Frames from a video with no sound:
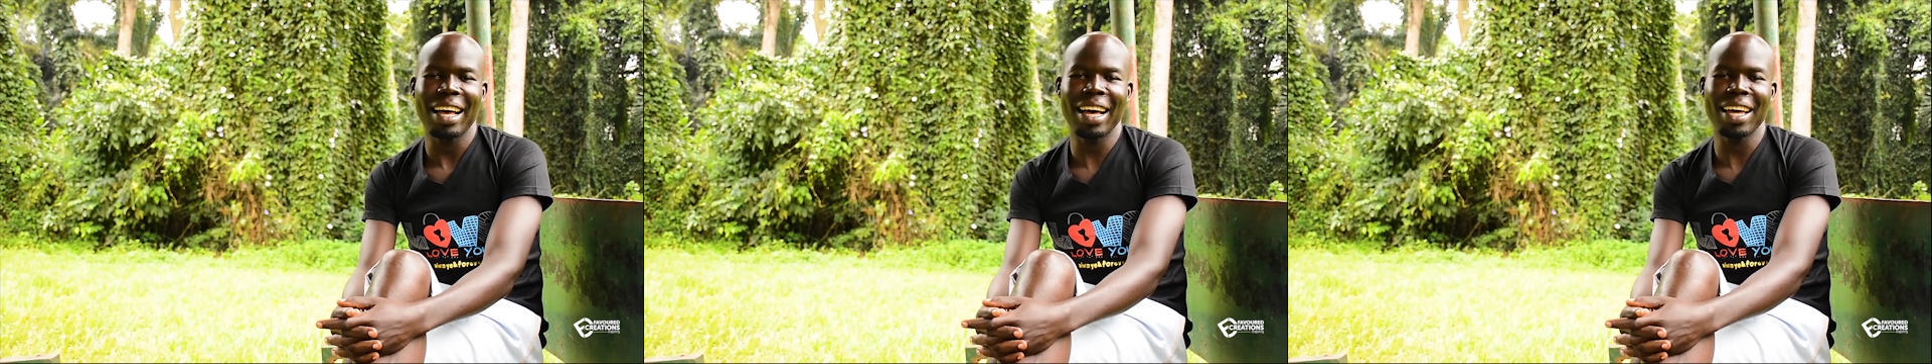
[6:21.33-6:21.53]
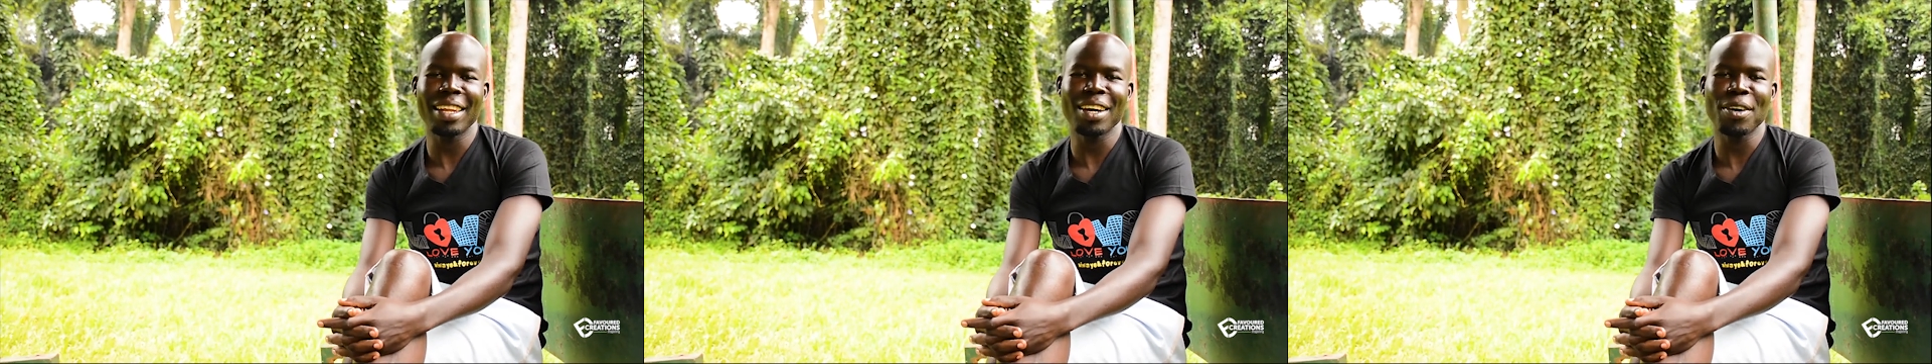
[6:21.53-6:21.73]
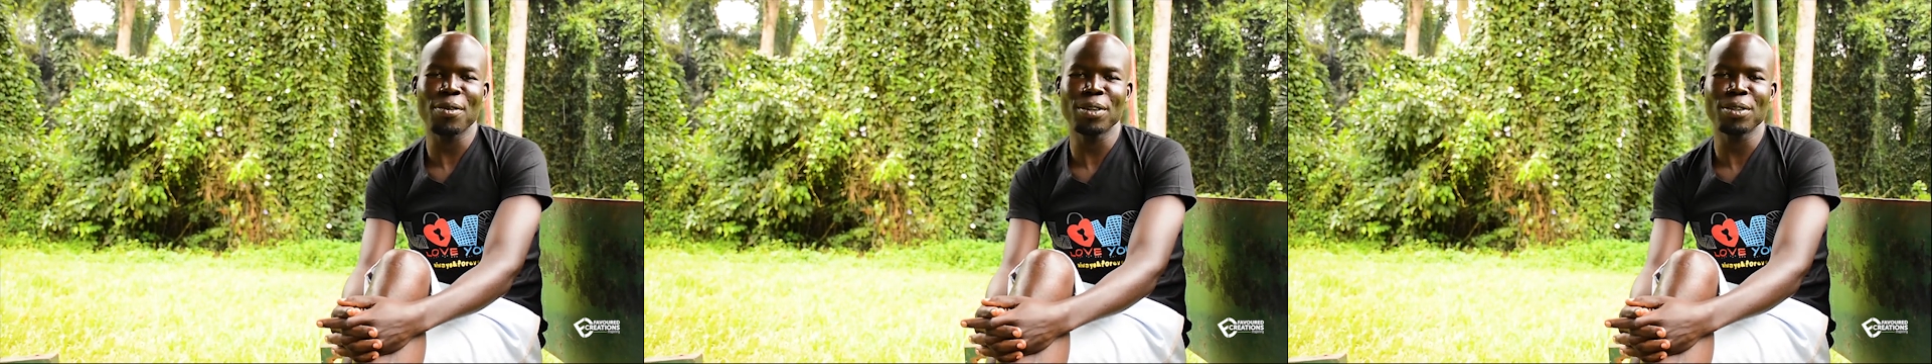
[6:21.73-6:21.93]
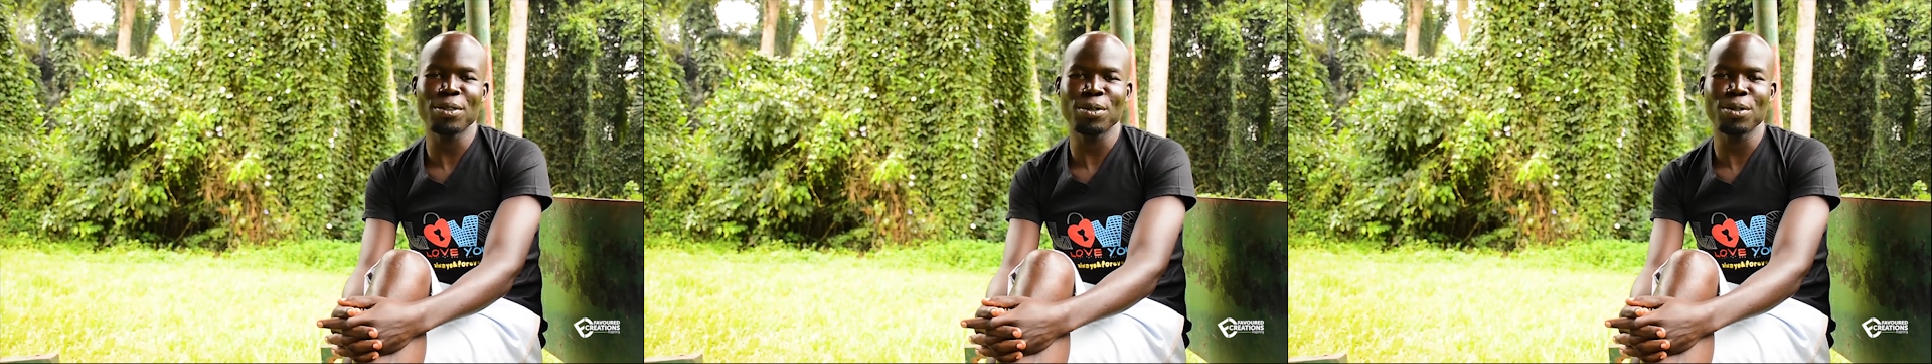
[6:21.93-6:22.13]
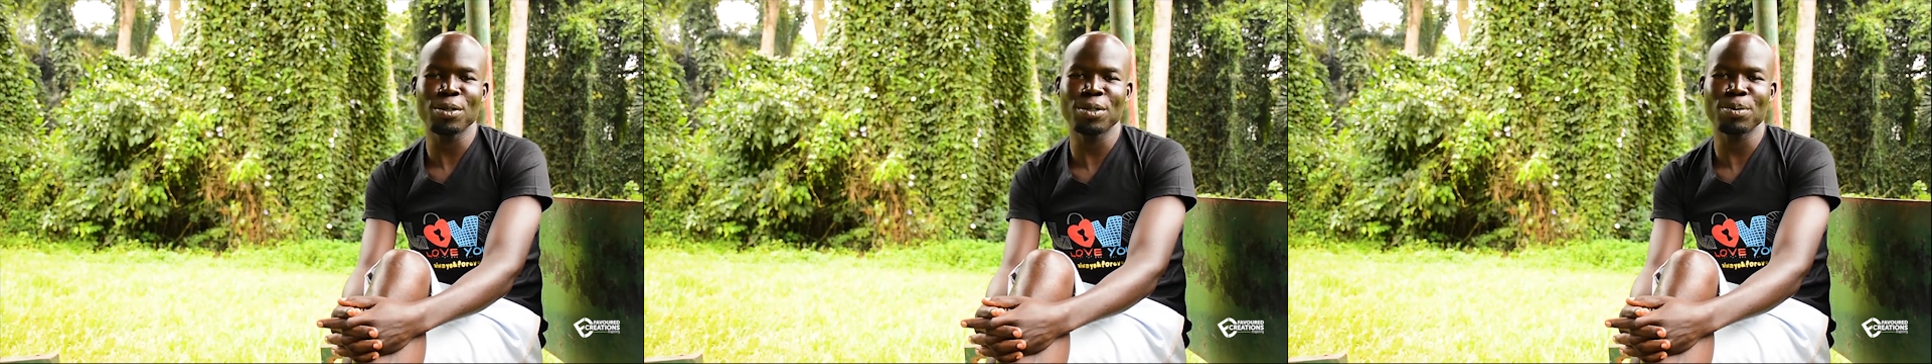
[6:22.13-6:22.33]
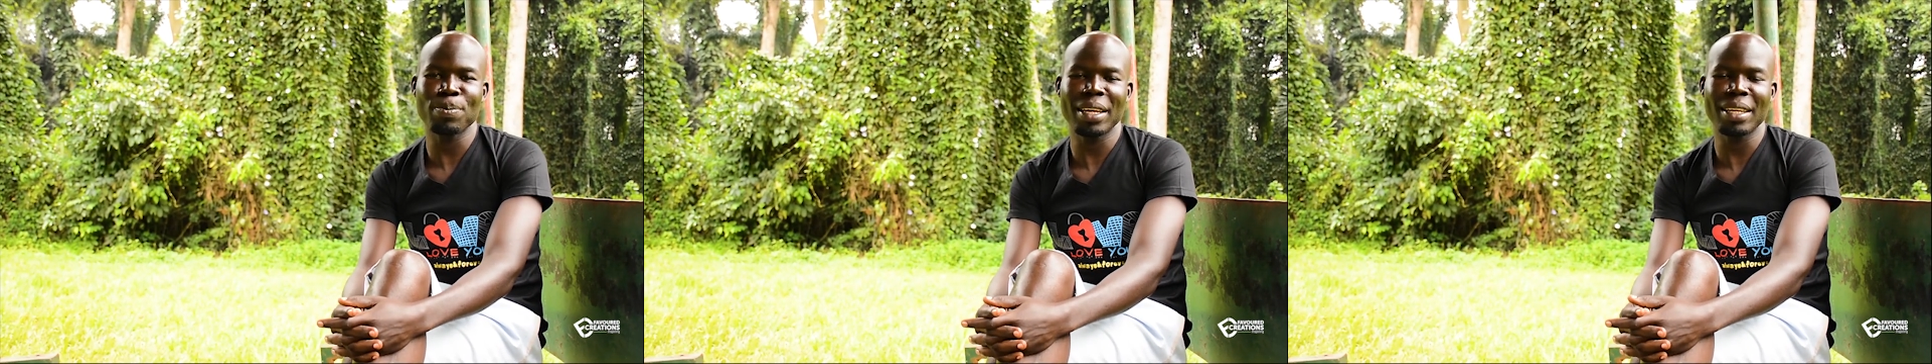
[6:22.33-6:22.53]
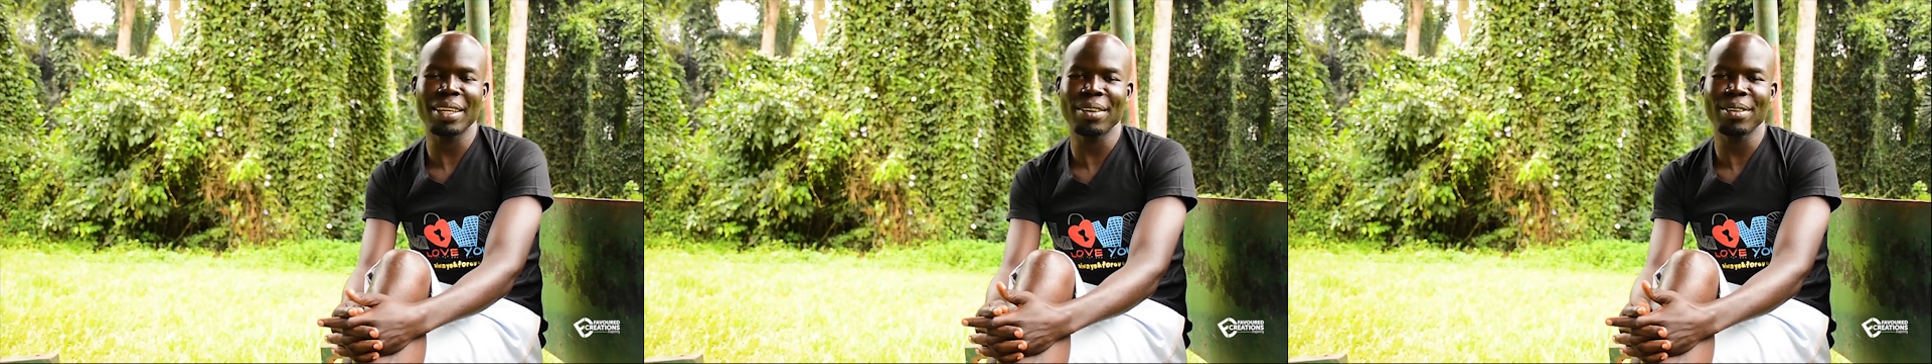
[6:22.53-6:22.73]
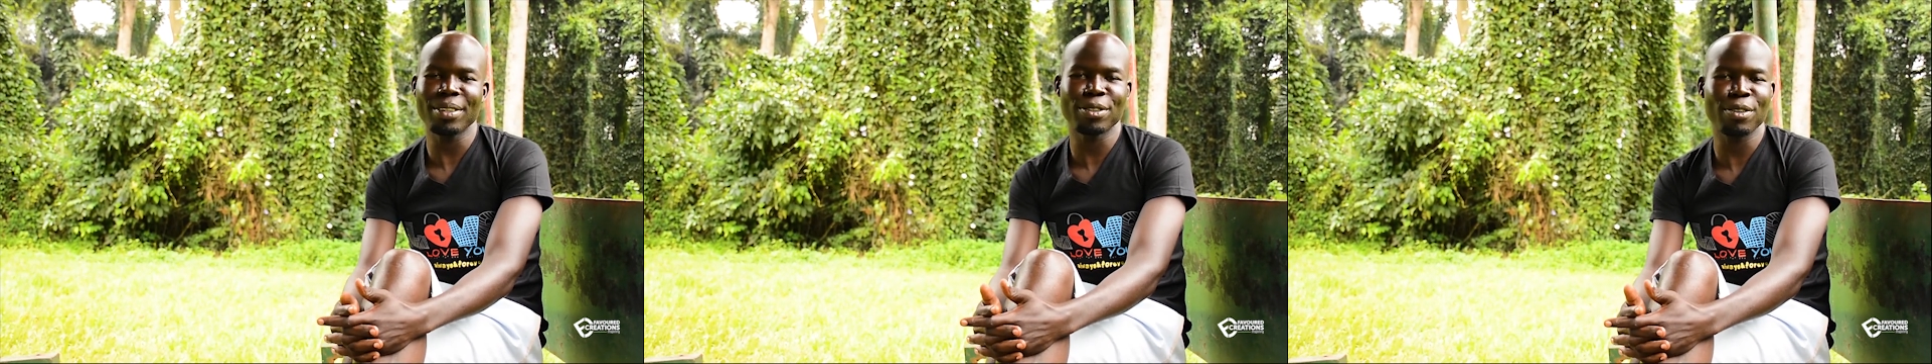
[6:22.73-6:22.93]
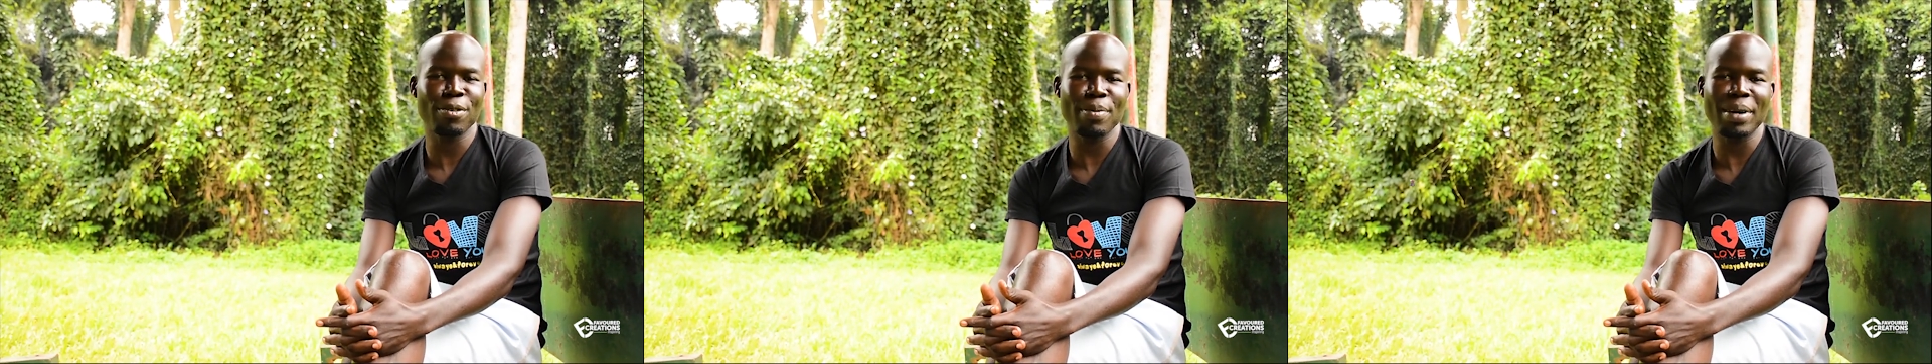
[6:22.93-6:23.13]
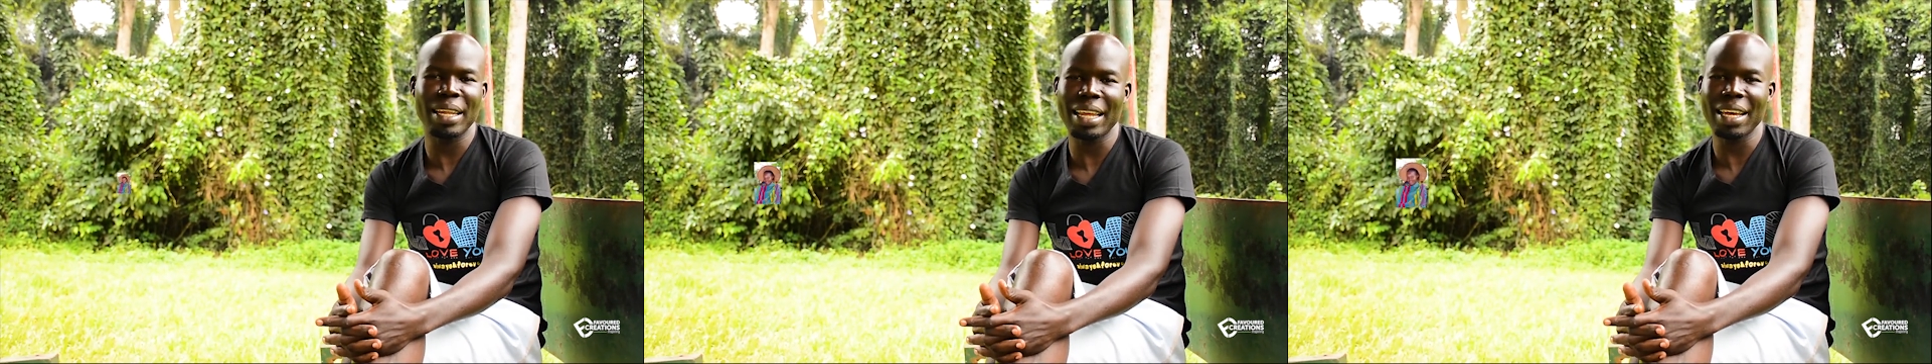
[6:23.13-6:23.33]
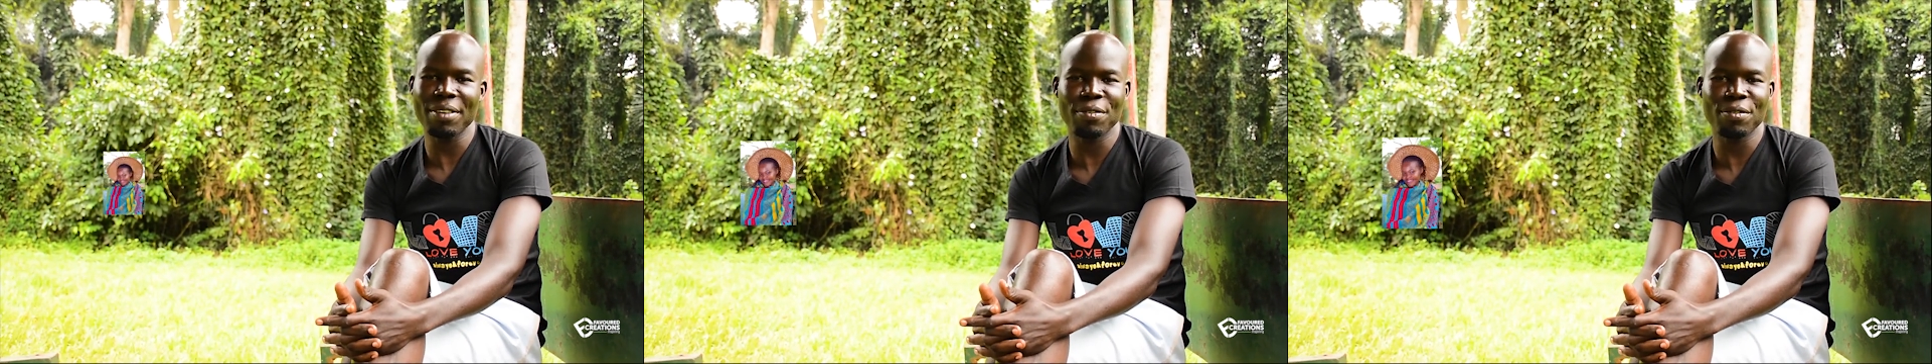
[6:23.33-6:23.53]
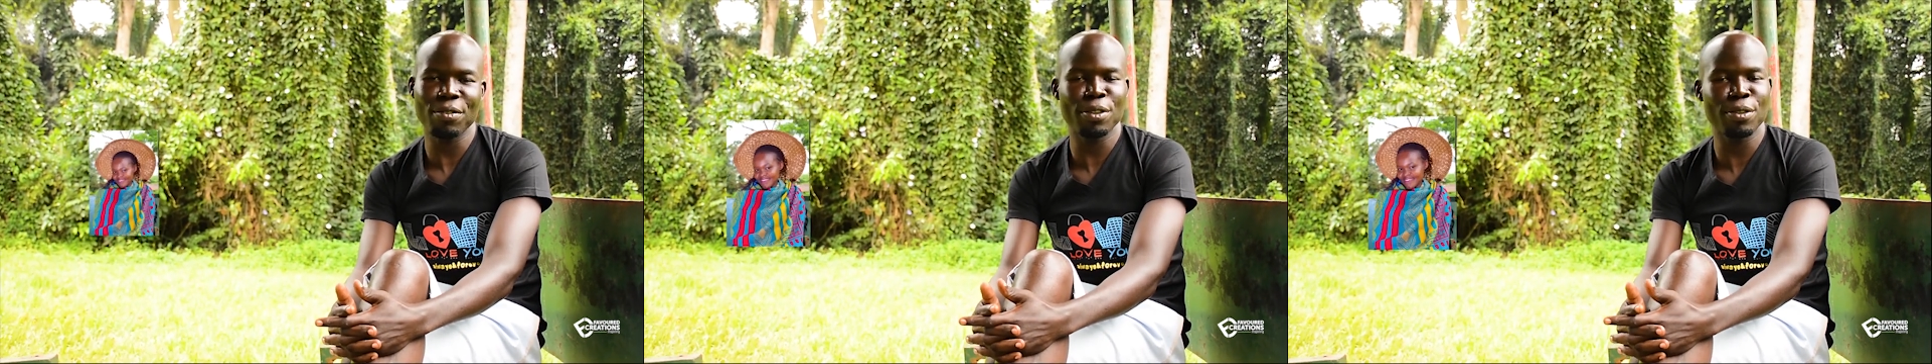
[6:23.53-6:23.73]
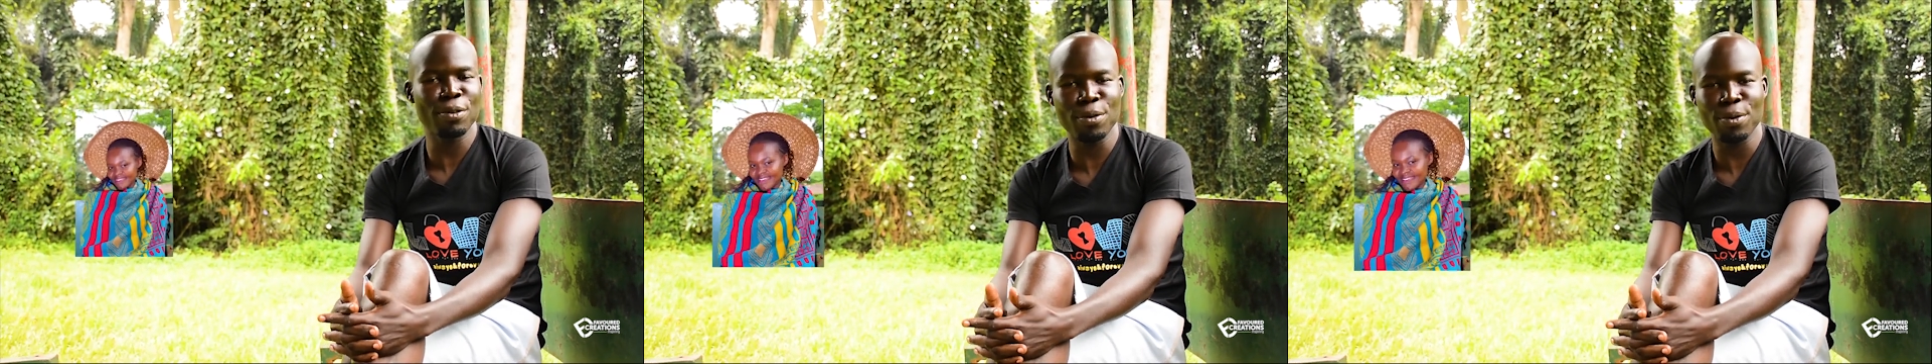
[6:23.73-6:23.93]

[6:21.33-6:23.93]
And I want to spend the rest of my life with